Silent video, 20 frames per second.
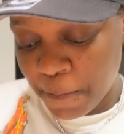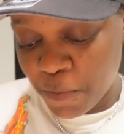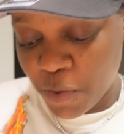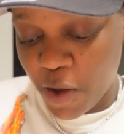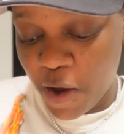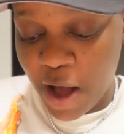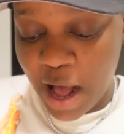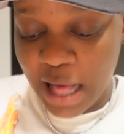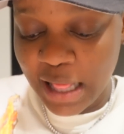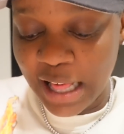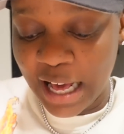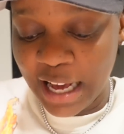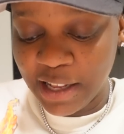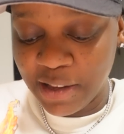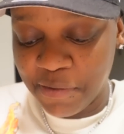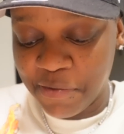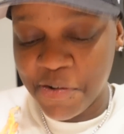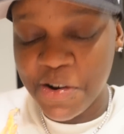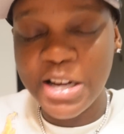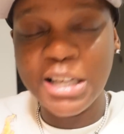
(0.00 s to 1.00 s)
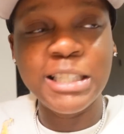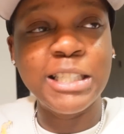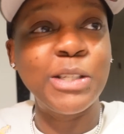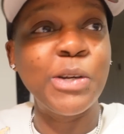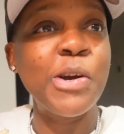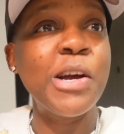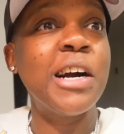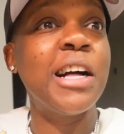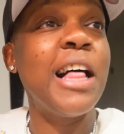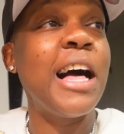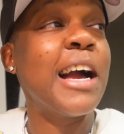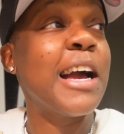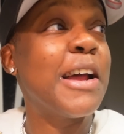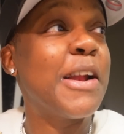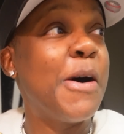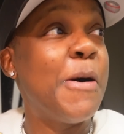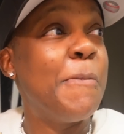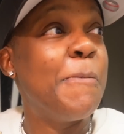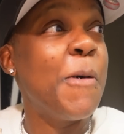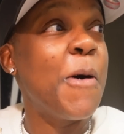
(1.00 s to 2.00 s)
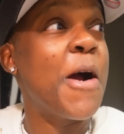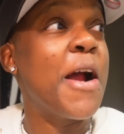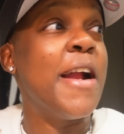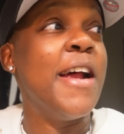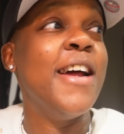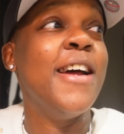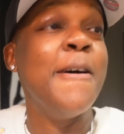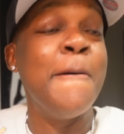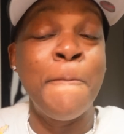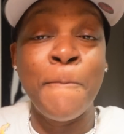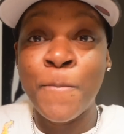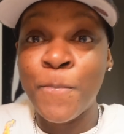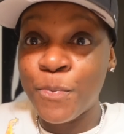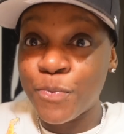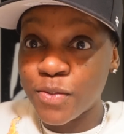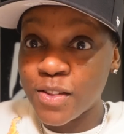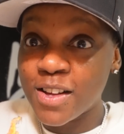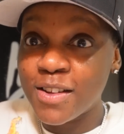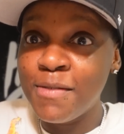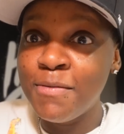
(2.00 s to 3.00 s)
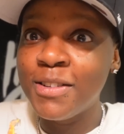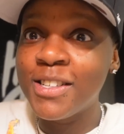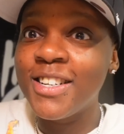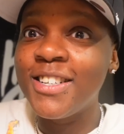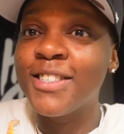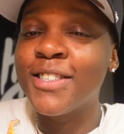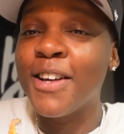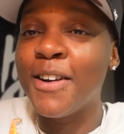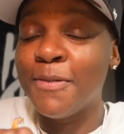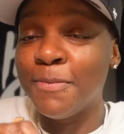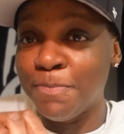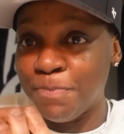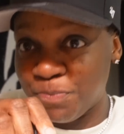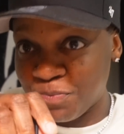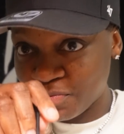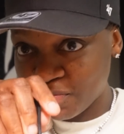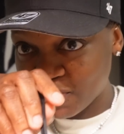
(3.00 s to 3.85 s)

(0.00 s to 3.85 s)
No, I like the fork. It's 3 o'clock in the morning. Let me tell you something.